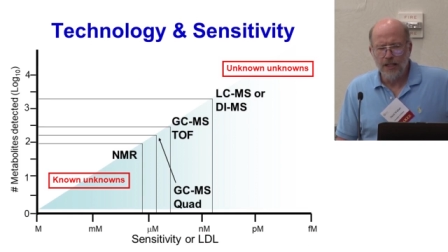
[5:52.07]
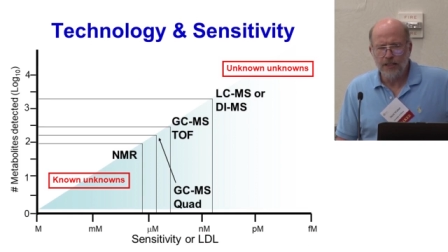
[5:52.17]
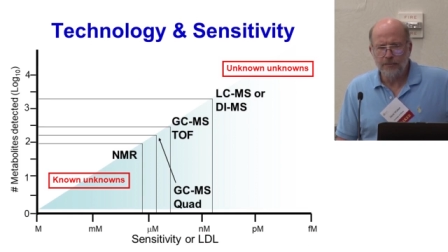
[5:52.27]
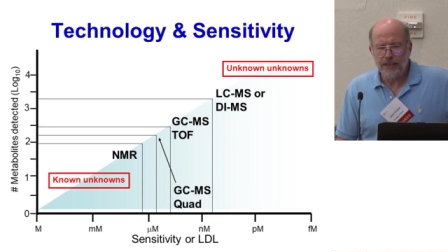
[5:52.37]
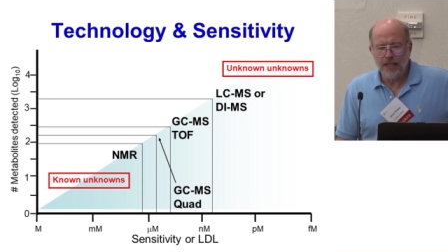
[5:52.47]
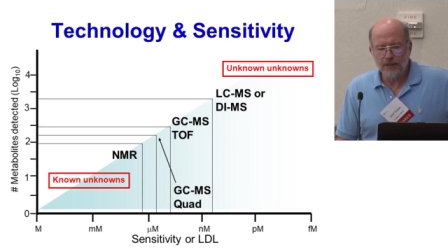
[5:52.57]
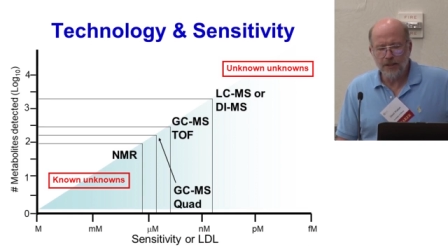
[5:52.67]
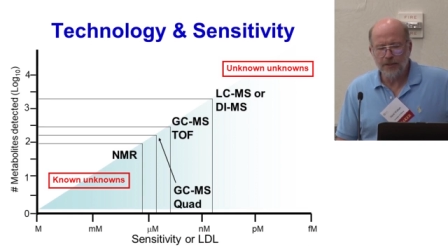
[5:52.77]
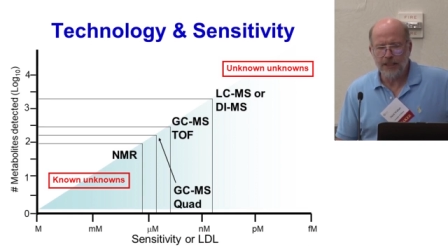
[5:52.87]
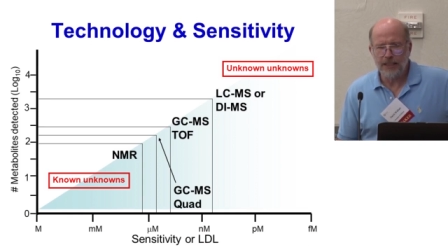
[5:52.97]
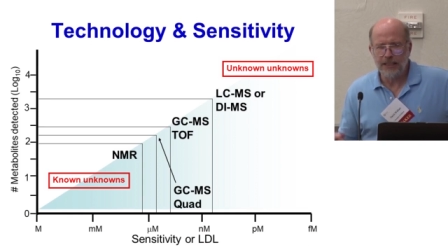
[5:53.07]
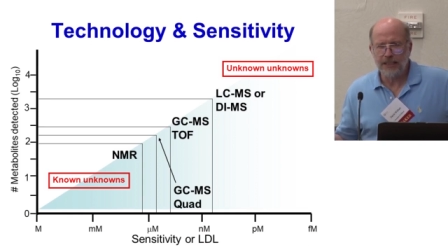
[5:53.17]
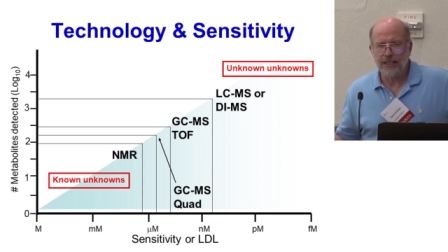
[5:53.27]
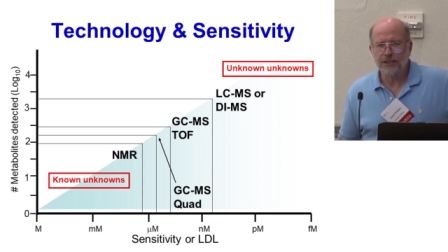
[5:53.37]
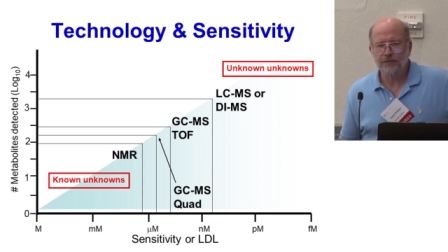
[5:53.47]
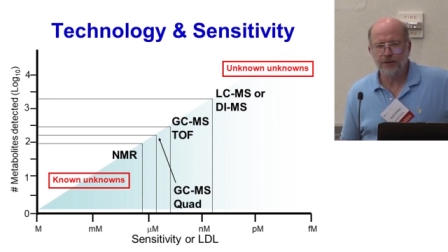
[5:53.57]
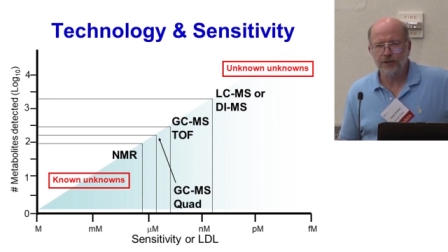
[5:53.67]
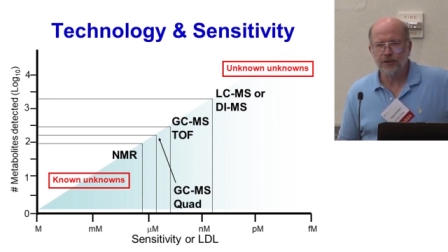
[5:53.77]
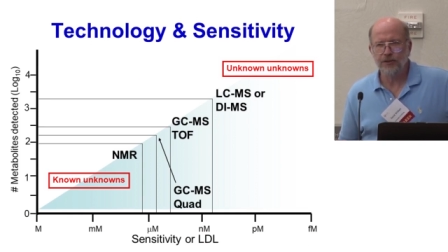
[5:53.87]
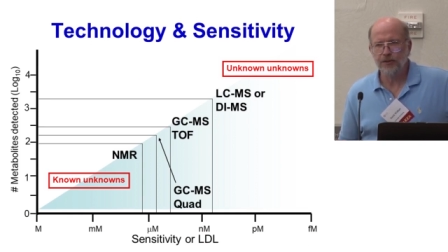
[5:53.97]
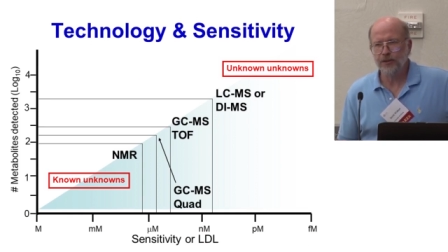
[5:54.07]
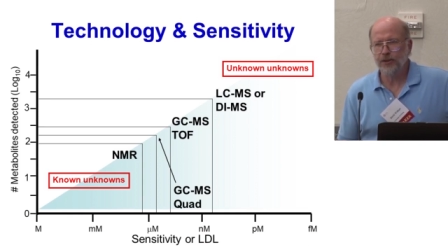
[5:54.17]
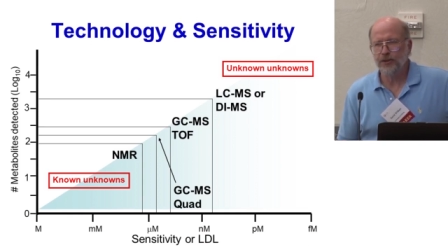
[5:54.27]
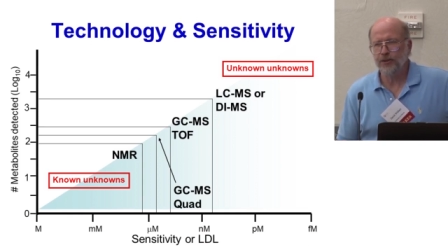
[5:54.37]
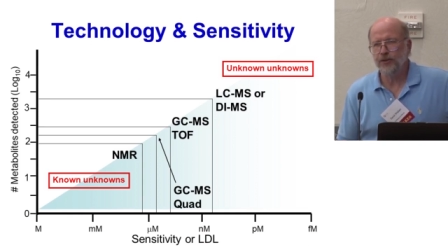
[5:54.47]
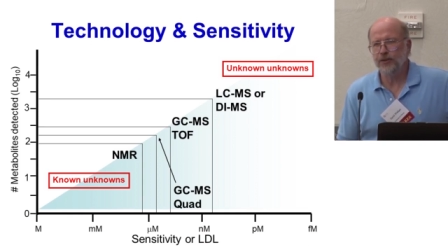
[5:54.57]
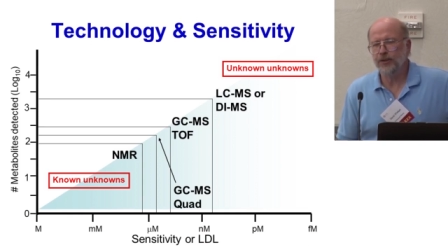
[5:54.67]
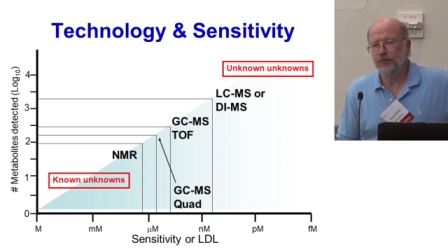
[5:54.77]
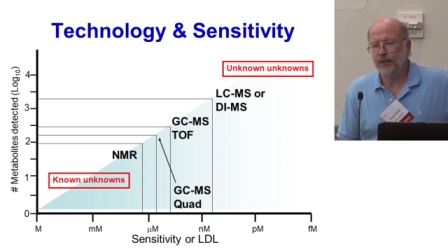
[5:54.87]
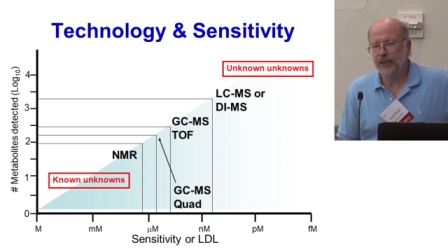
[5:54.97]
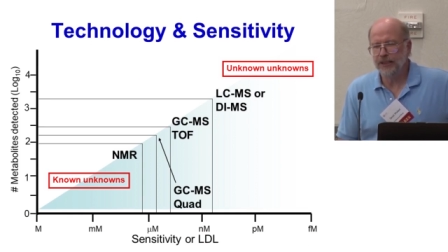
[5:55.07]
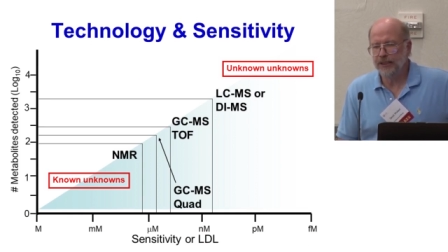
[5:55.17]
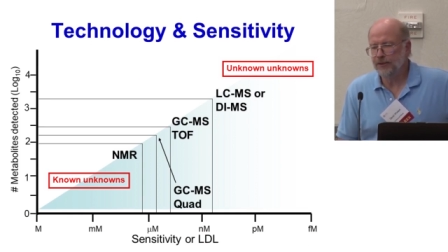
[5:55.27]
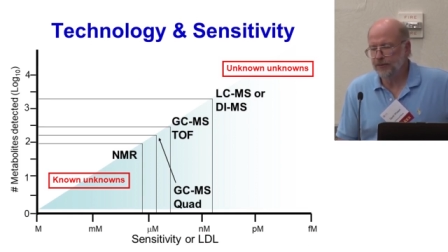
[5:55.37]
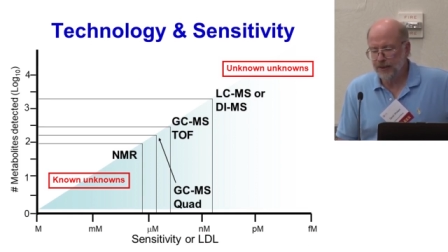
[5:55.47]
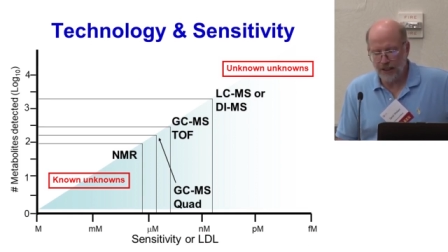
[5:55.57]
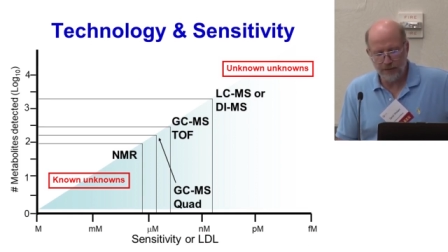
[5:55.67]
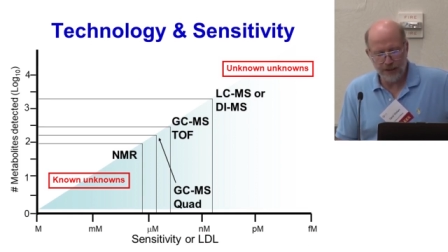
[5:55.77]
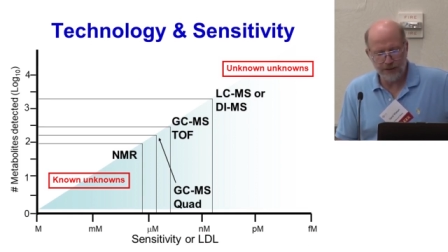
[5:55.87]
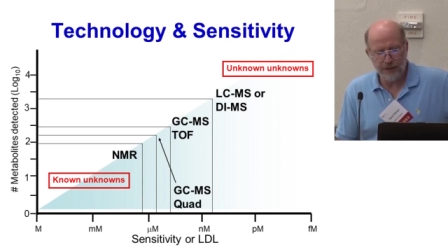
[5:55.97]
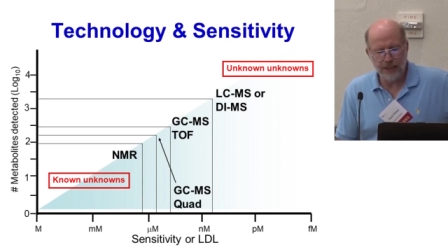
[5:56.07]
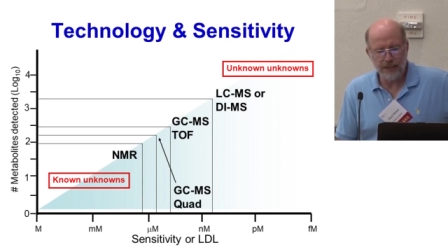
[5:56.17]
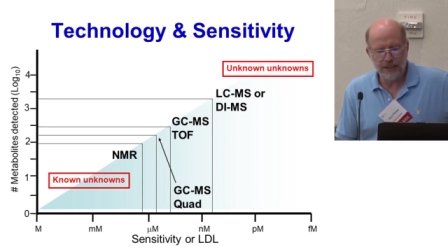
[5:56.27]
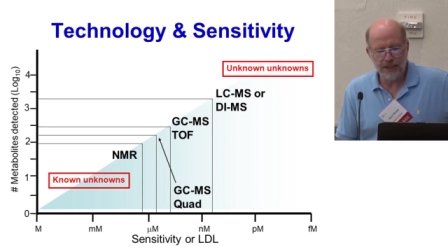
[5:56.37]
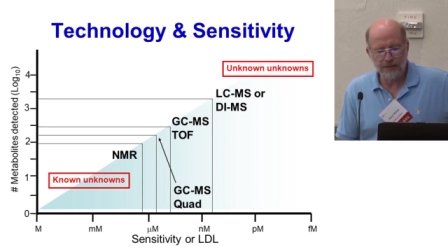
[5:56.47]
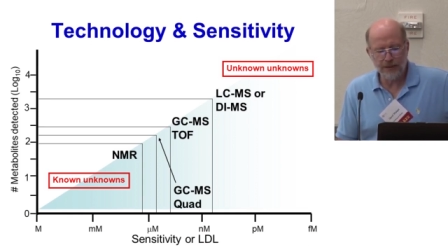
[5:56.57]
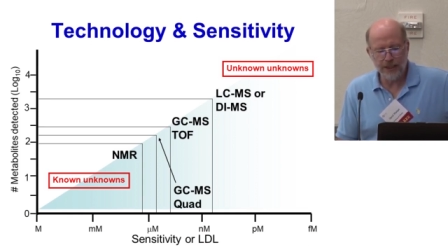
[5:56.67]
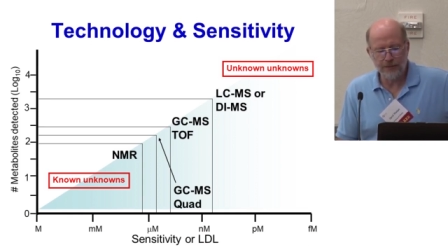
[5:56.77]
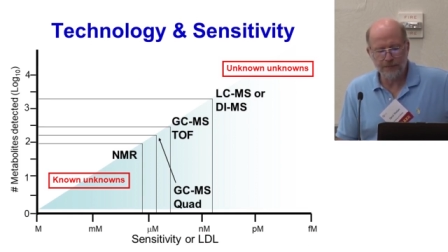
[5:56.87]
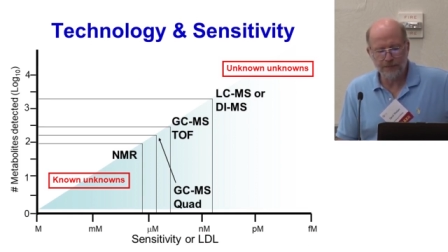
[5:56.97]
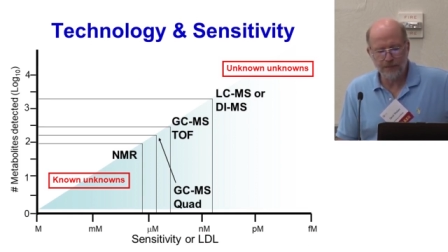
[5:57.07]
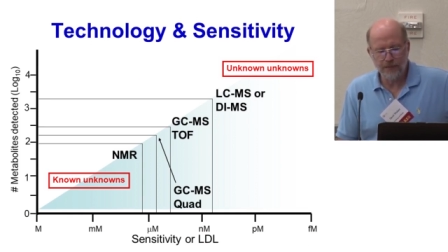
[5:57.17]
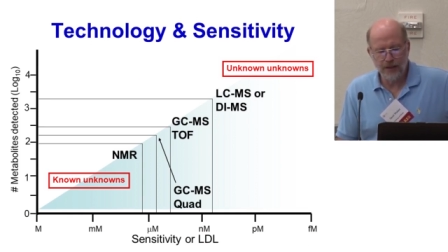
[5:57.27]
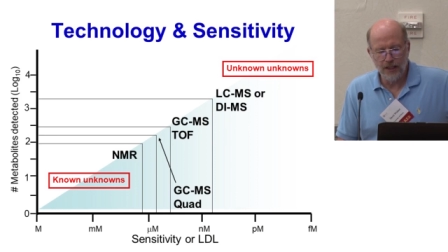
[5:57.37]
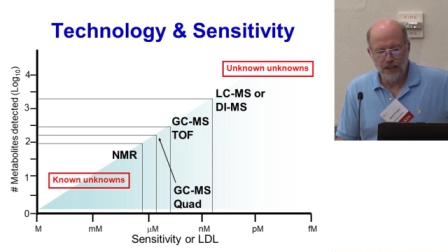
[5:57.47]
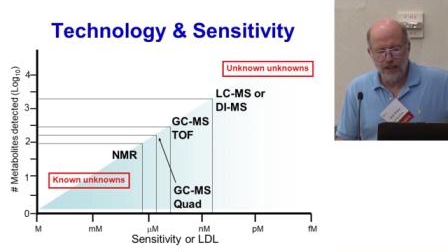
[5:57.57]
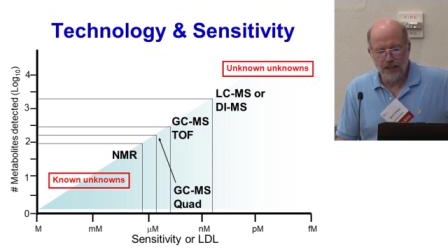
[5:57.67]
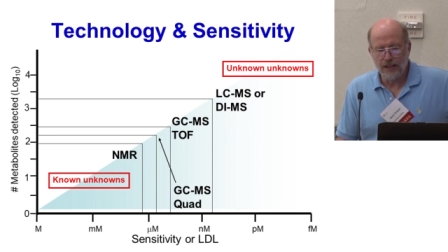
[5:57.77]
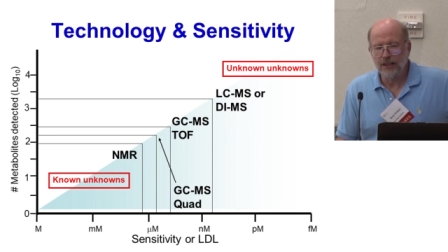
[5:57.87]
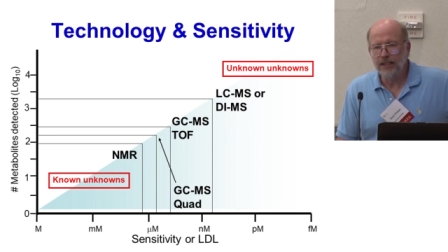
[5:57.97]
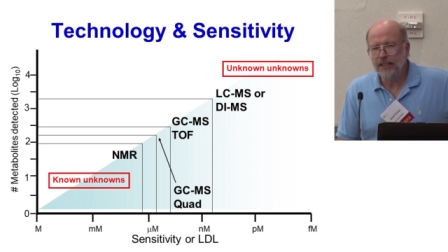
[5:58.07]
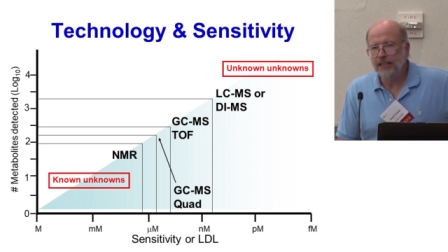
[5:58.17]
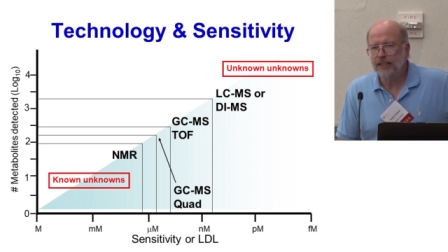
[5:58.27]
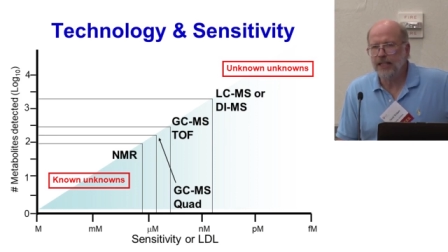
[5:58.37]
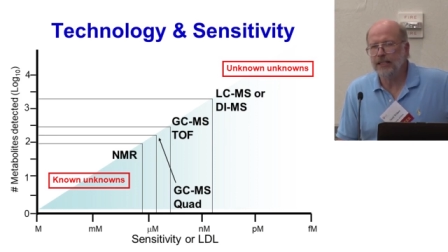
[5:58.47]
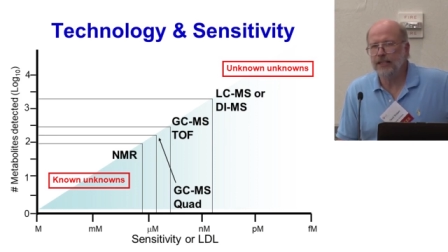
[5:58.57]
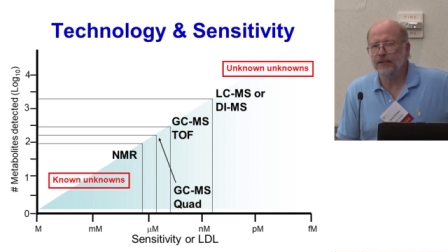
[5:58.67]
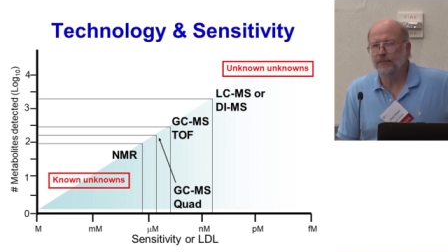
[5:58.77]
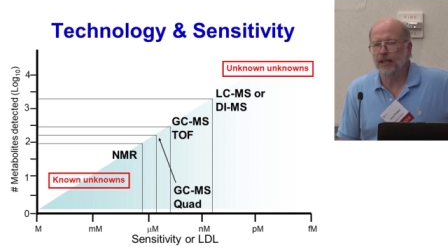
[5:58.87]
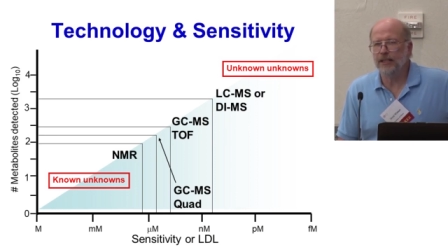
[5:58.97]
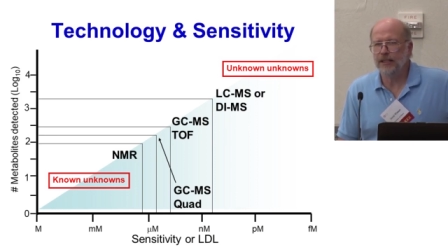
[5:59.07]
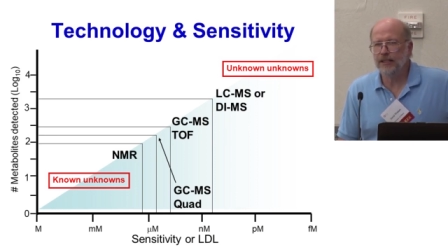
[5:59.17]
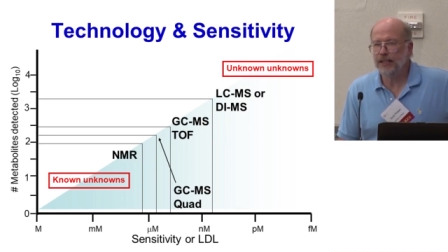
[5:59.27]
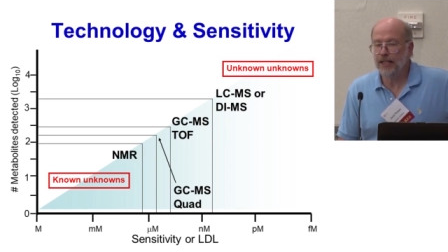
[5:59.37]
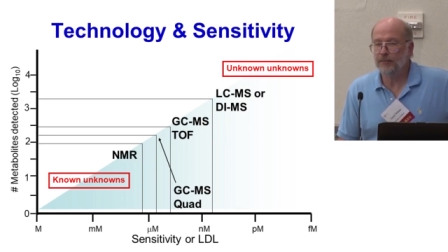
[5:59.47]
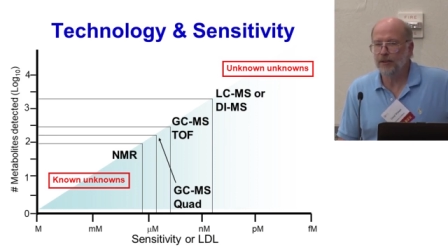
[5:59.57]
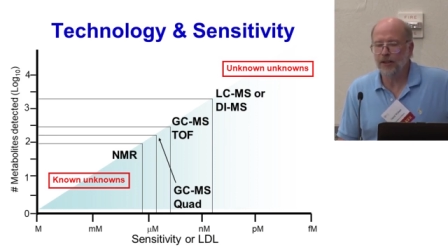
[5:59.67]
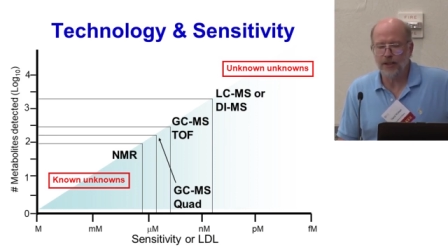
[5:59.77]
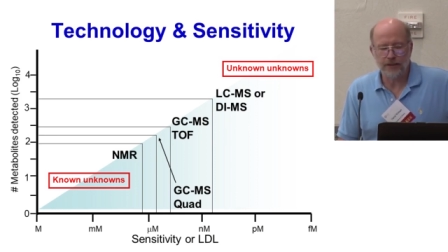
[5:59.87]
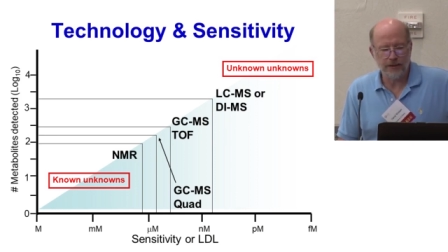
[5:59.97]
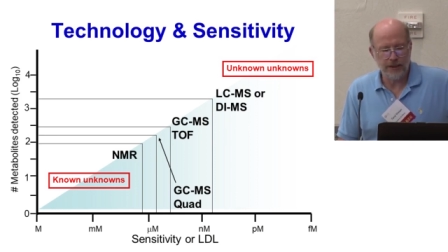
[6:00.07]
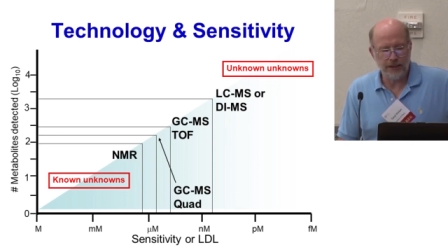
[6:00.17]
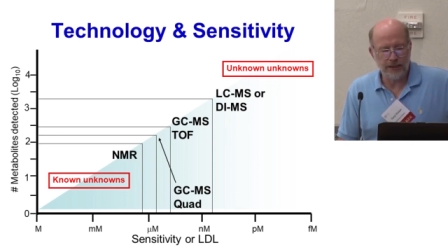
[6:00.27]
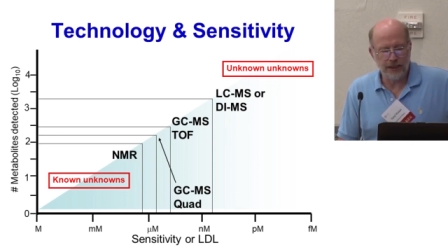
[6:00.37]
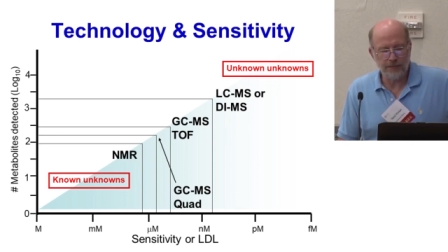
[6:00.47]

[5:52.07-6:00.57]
So in metabolomics, different tools are used with different levels of sensitivity. The least sensitive method is NMR, and